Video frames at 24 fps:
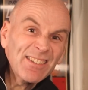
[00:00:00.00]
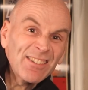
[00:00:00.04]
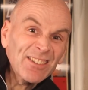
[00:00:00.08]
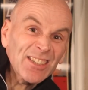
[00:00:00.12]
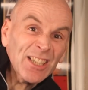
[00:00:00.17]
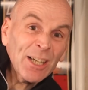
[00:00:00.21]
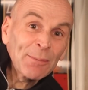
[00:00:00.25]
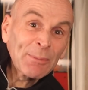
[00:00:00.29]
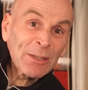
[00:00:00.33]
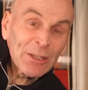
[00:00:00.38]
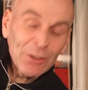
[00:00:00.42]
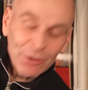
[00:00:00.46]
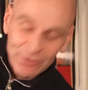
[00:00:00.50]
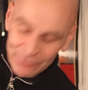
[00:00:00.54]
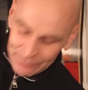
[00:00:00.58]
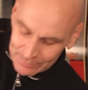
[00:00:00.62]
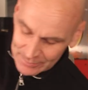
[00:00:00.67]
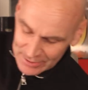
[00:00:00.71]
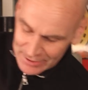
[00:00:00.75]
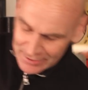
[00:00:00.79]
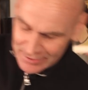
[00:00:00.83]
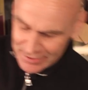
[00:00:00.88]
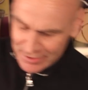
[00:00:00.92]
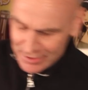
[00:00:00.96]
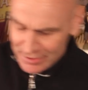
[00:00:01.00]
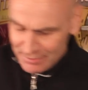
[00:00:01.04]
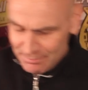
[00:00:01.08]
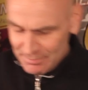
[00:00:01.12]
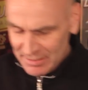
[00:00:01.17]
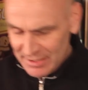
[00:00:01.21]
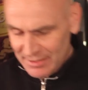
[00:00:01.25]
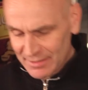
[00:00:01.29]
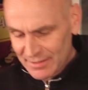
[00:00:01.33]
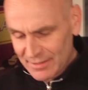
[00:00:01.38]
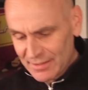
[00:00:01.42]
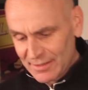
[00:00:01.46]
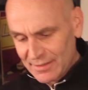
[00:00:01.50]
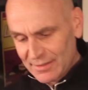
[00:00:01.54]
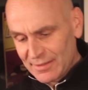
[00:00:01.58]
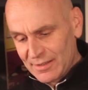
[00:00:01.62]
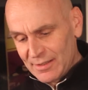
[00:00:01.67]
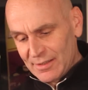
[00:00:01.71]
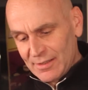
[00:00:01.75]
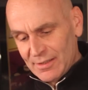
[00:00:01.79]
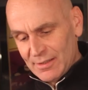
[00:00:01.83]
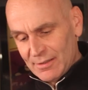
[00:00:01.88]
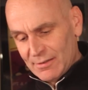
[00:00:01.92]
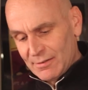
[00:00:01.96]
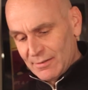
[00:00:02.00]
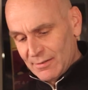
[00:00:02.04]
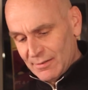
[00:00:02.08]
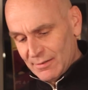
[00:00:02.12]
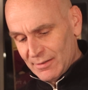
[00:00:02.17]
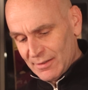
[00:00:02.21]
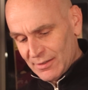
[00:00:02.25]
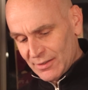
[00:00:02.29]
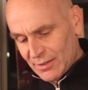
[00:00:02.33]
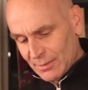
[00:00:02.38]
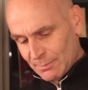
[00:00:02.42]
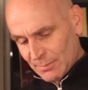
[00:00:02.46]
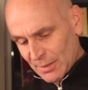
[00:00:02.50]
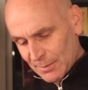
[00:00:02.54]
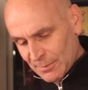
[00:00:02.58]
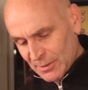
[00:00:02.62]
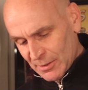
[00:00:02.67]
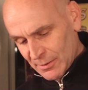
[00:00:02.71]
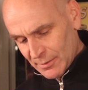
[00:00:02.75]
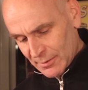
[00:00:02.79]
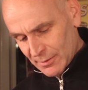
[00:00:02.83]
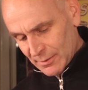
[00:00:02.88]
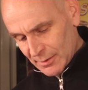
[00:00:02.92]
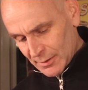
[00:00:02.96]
not coming off my Benedictine here. It's a bummer.